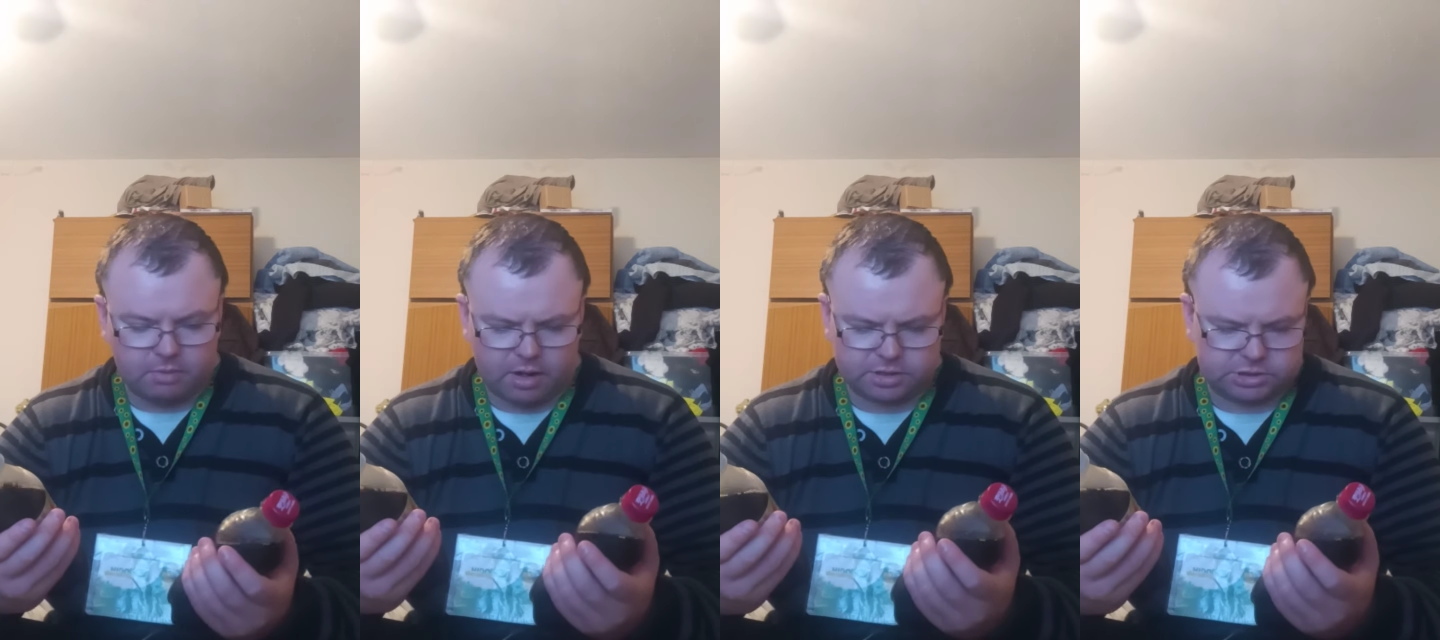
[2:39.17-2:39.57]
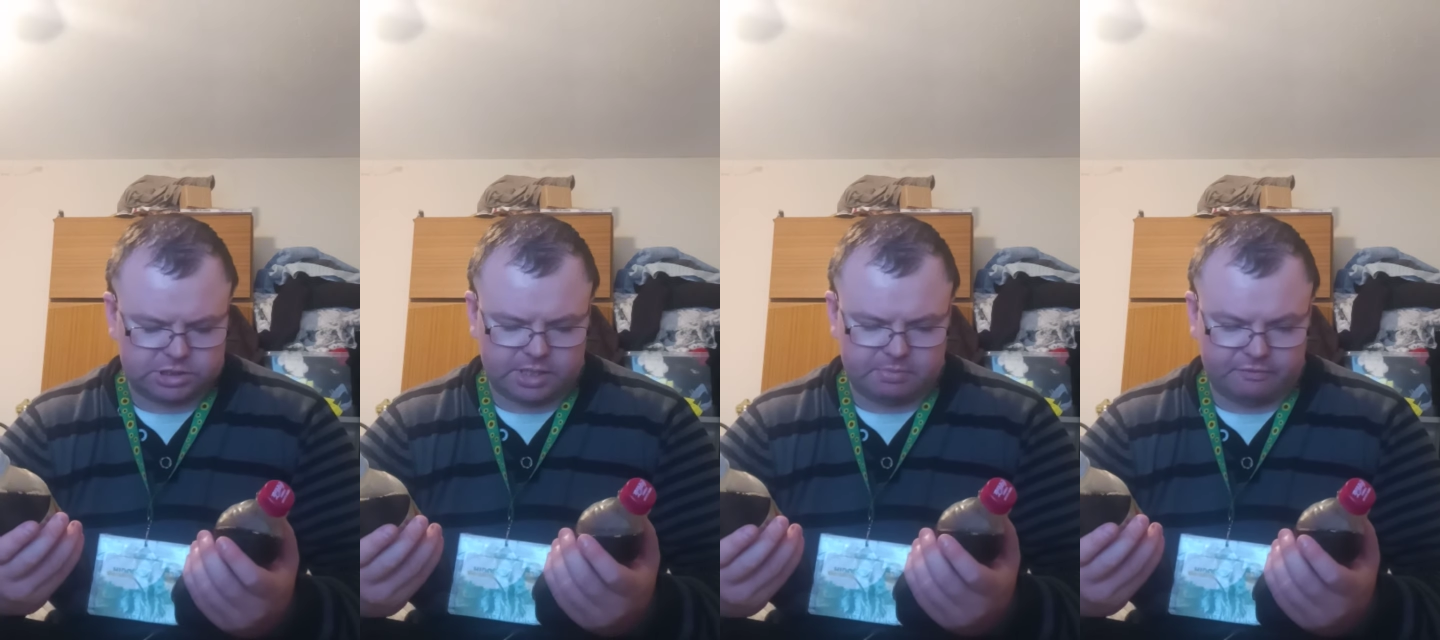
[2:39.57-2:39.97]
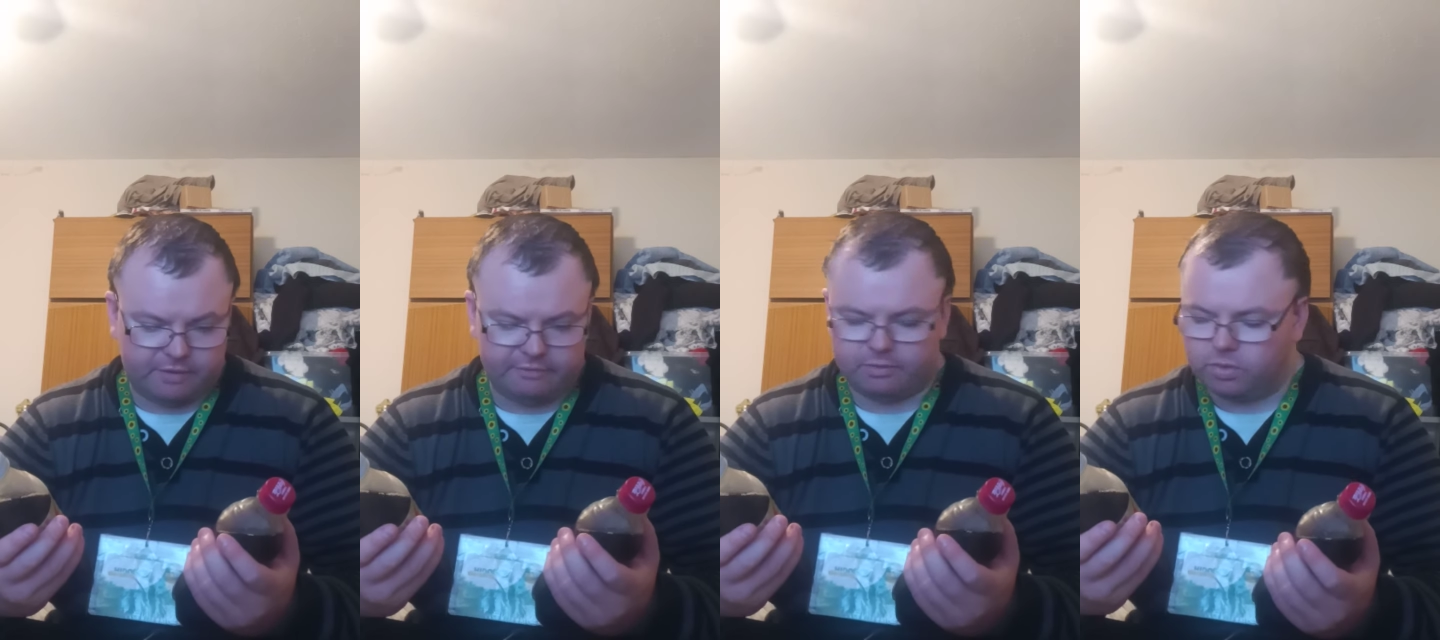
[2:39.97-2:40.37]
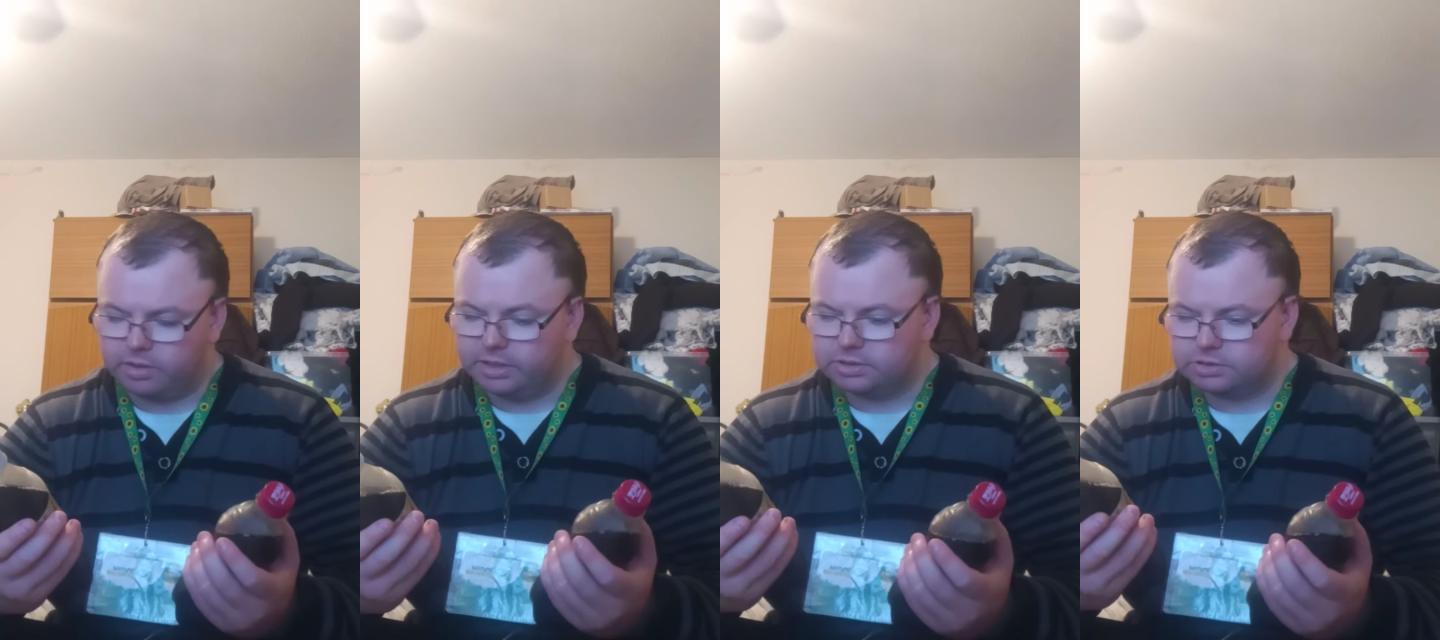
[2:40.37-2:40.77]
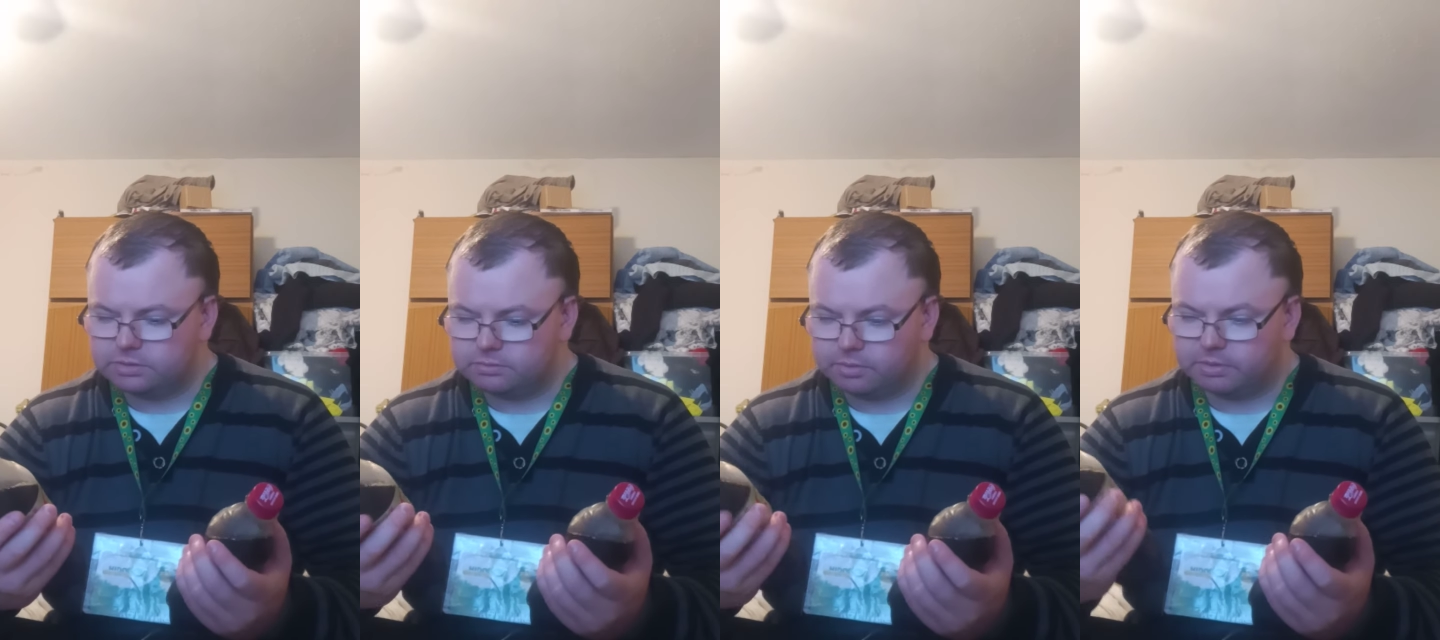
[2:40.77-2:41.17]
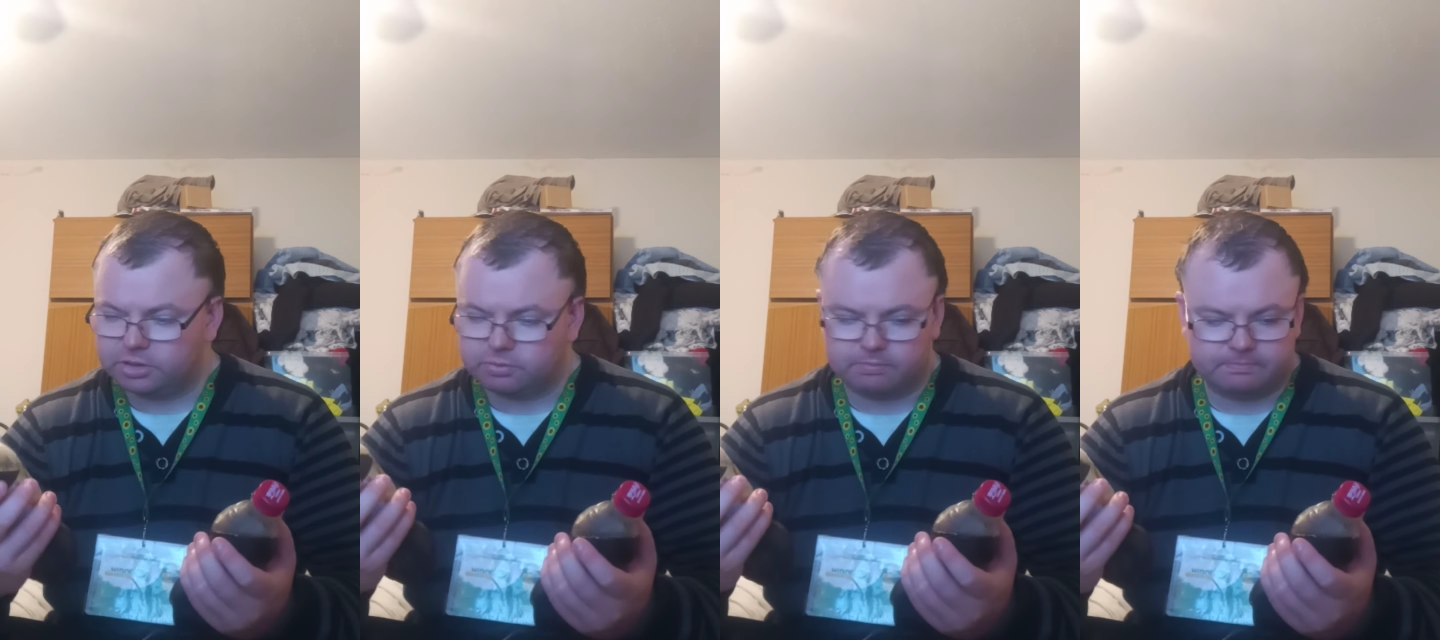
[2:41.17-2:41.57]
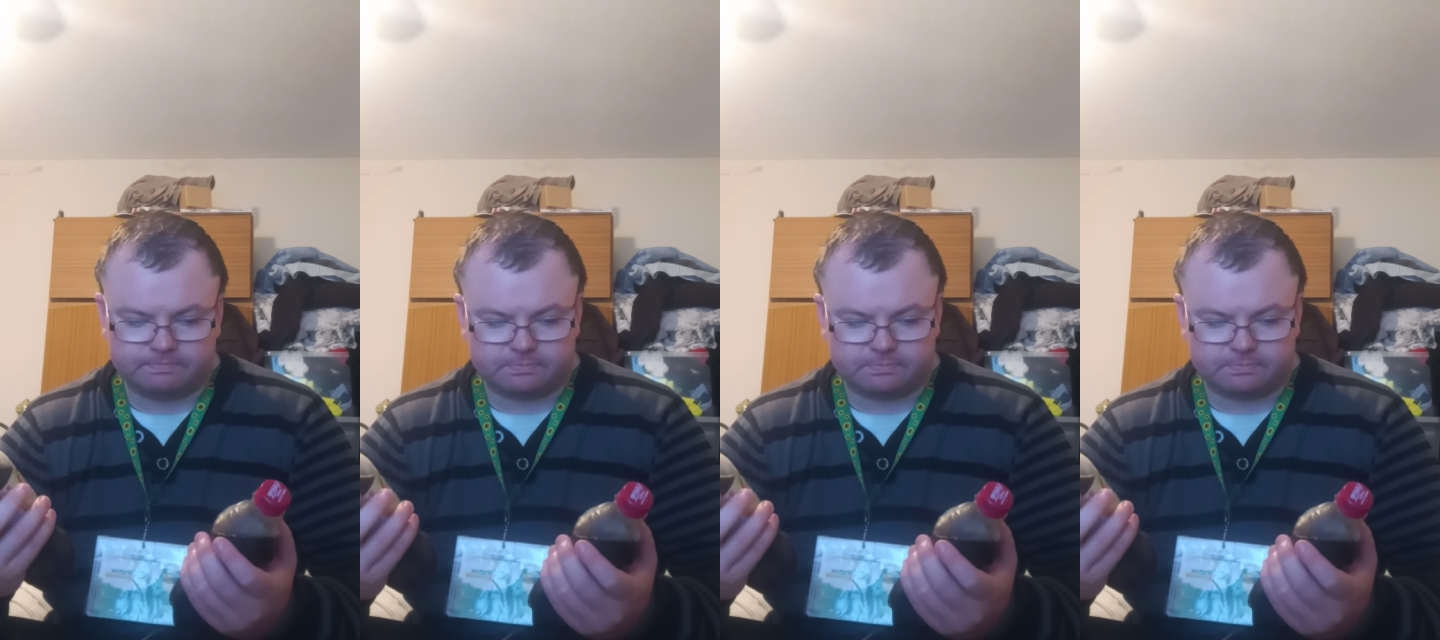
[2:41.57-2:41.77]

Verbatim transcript: I'd say my favourite one is probably this one.